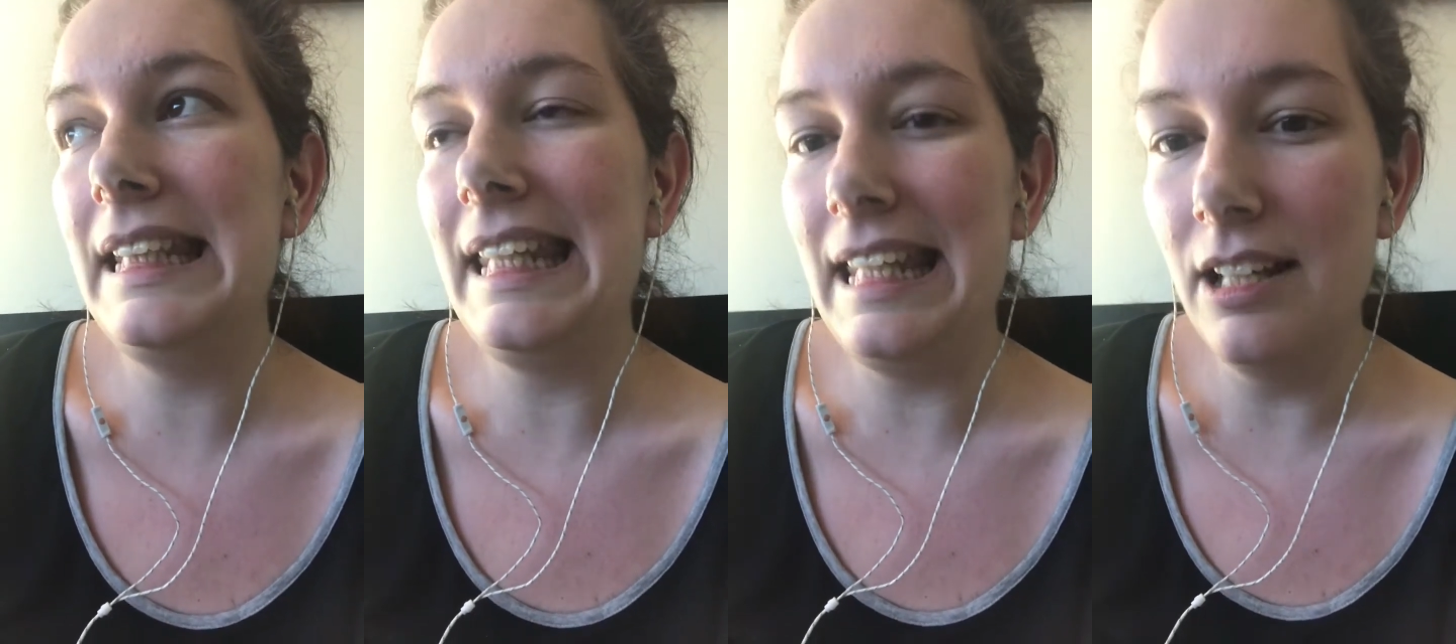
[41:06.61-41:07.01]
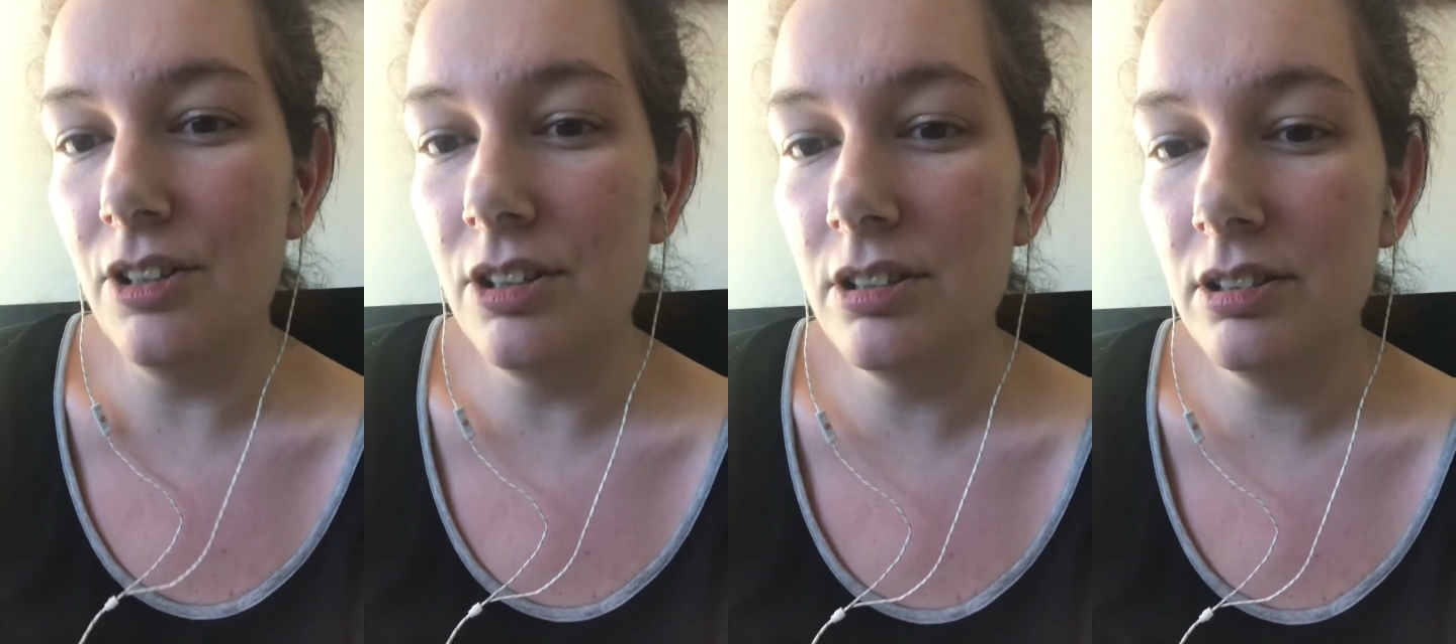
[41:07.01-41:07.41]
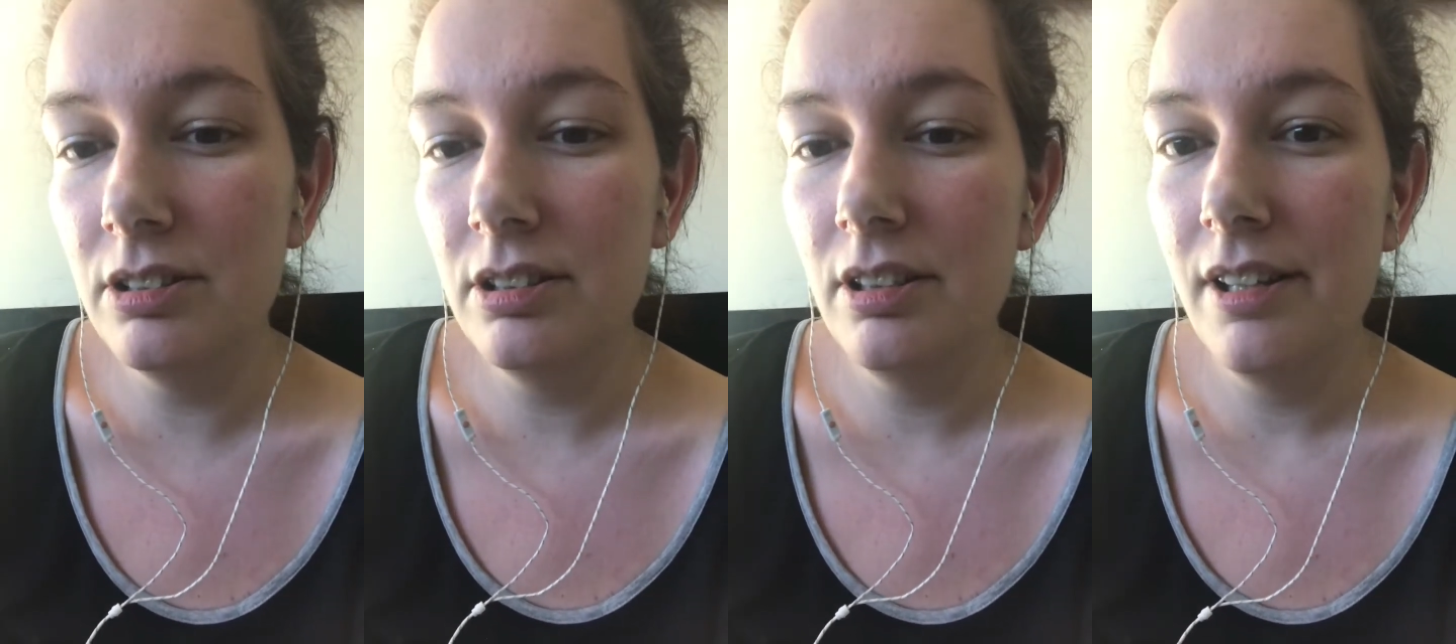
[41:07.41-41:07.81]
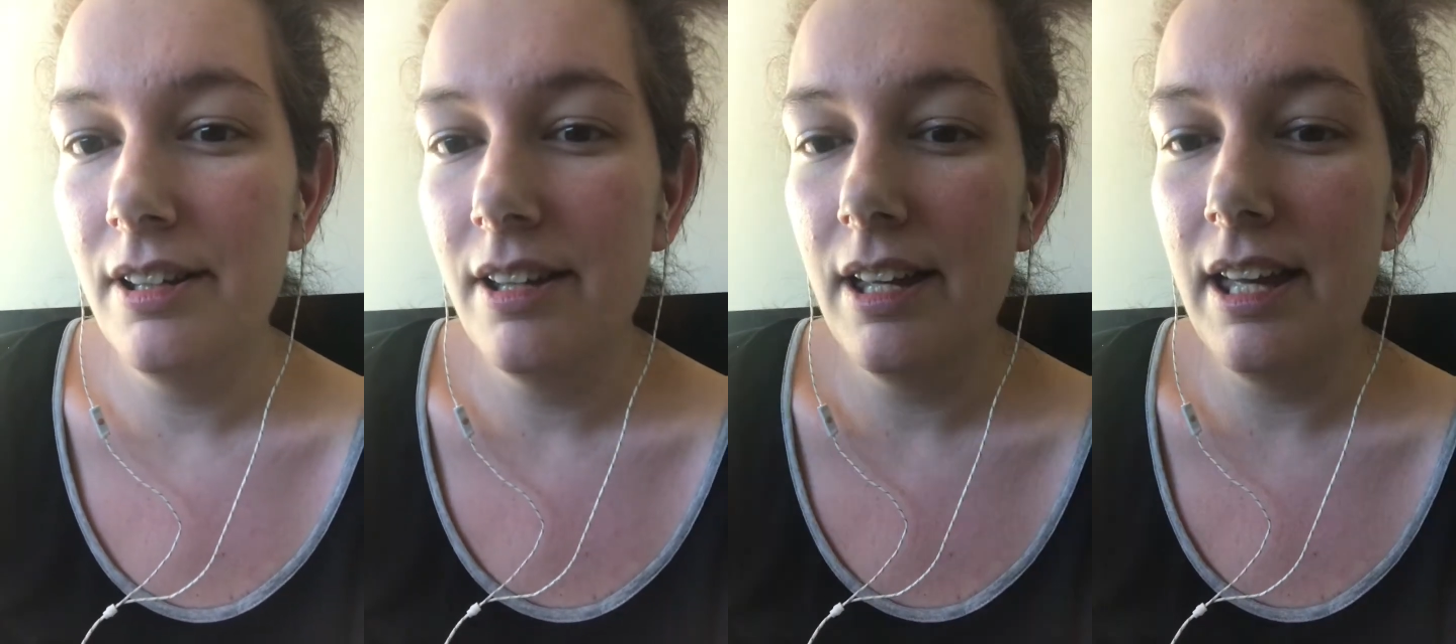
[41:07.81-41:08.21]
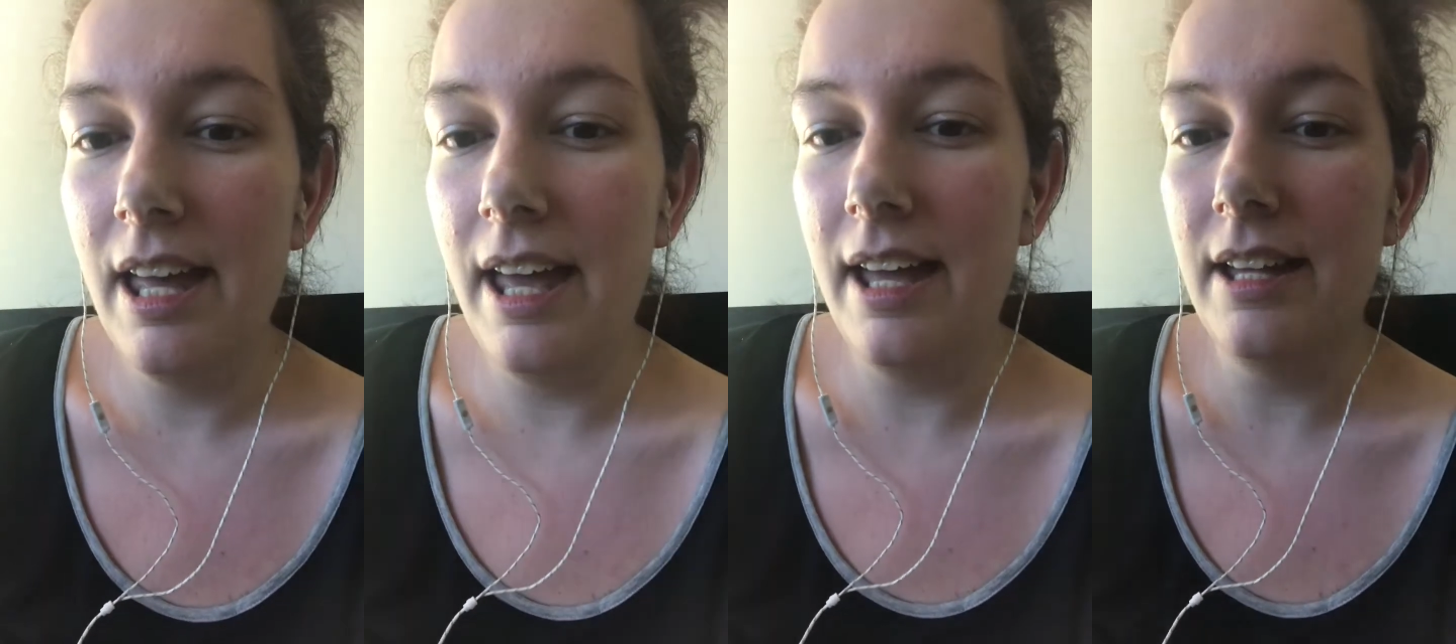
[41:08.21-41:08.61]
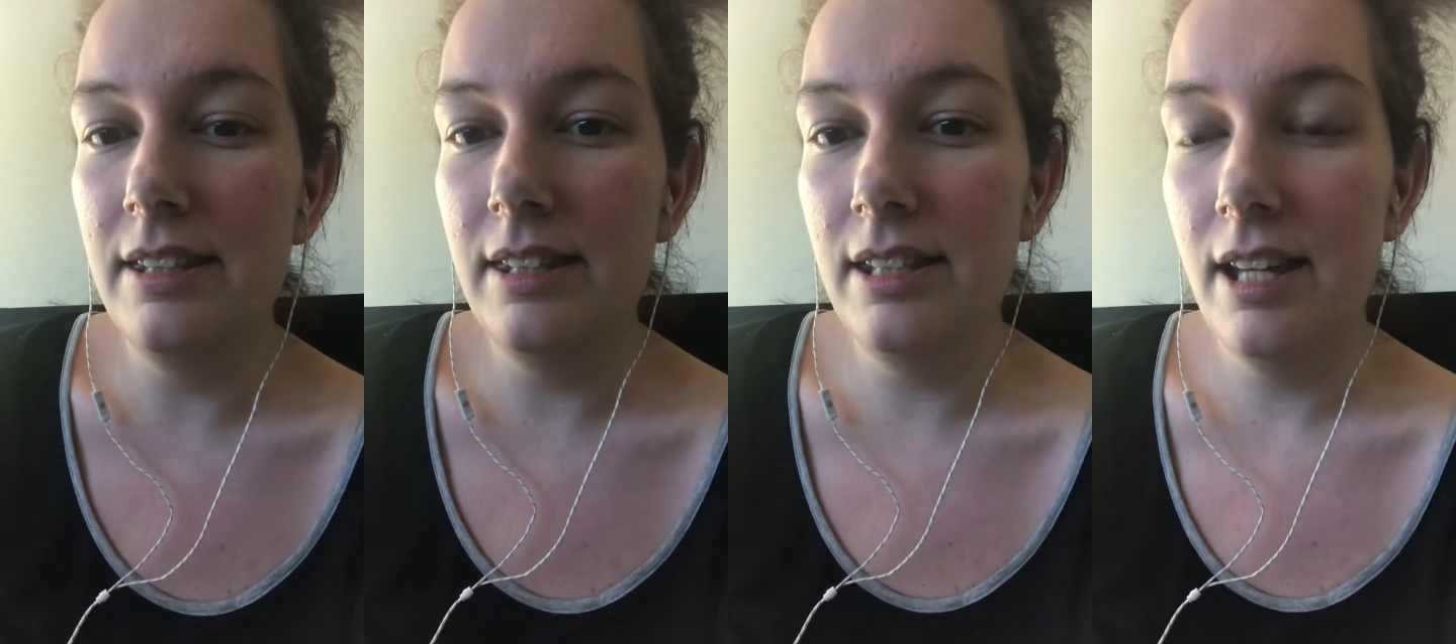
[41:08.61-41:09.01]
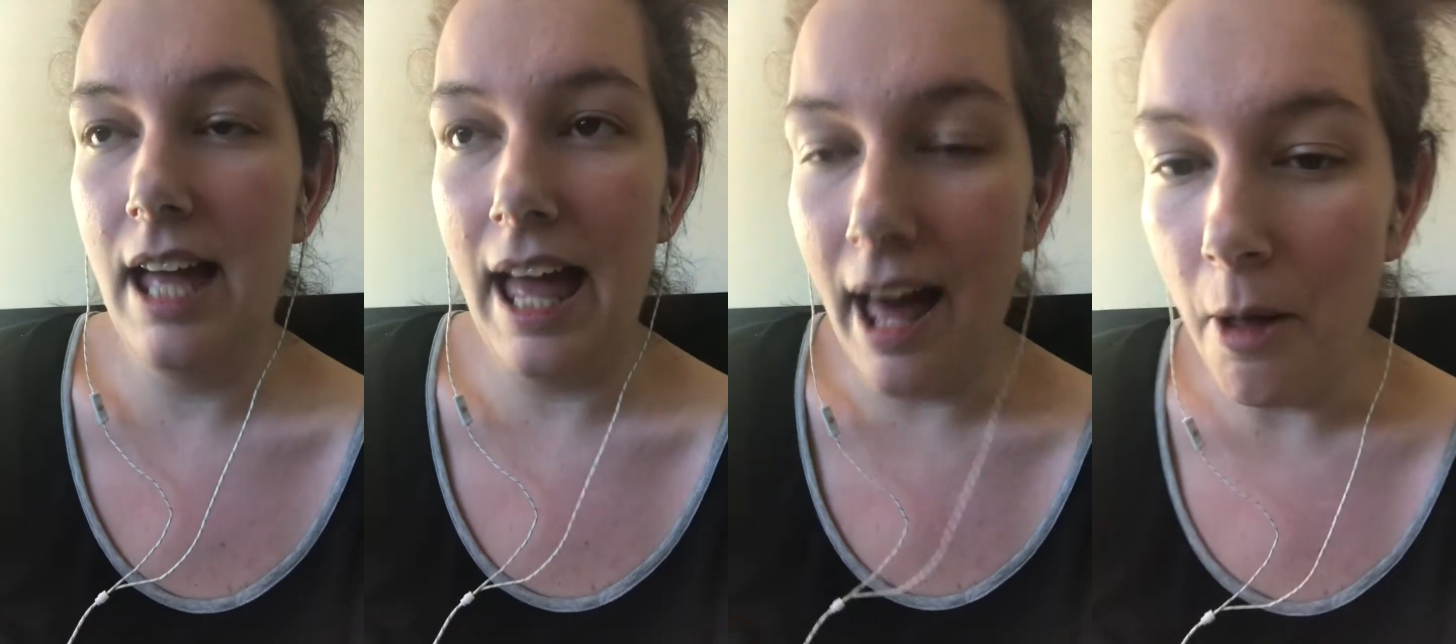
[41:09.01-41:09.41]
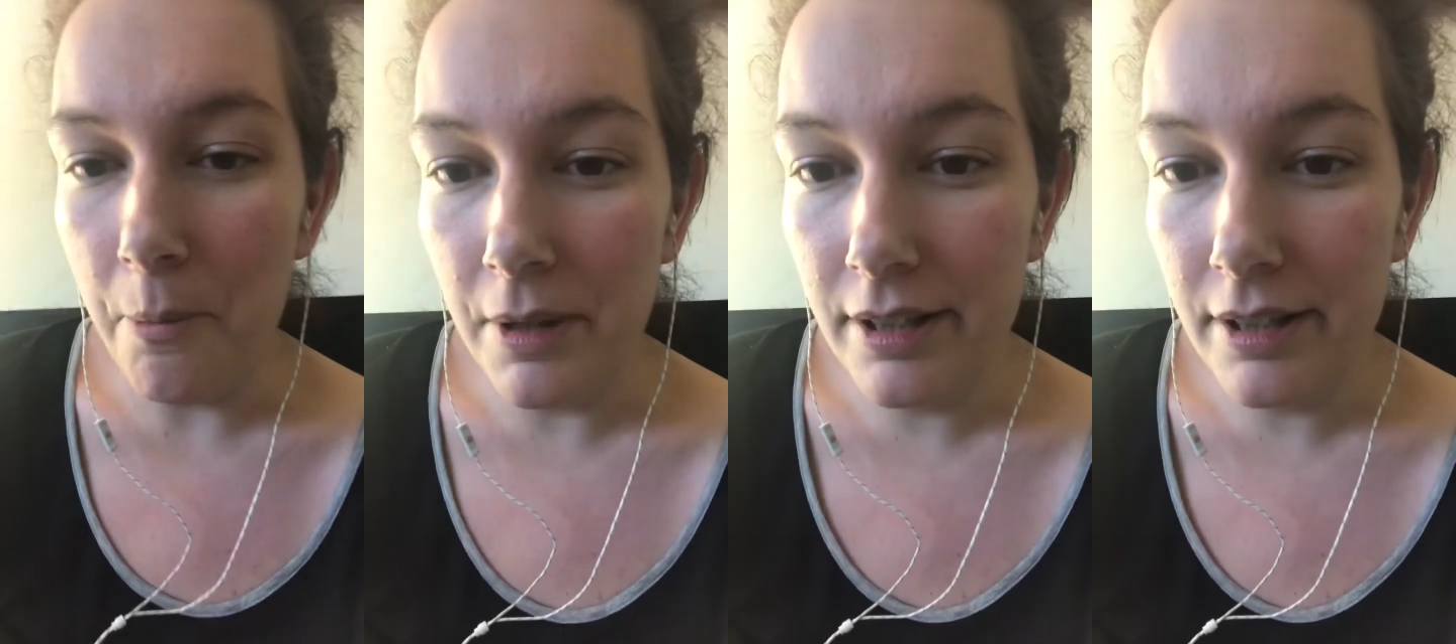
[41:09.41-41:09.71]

heal and help.